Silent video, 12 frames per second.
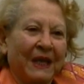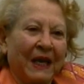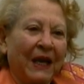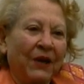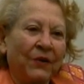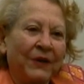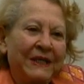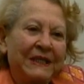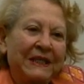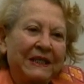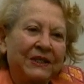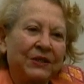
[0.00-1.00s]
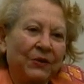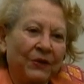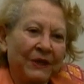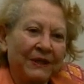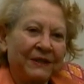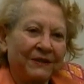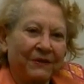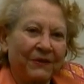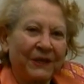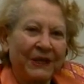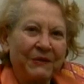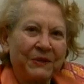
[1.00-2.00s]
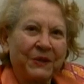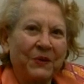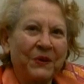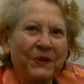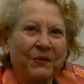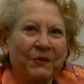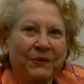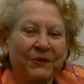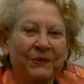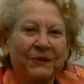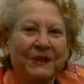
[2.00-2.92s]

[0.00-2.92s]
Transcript: hair-raising stories of what he was going through.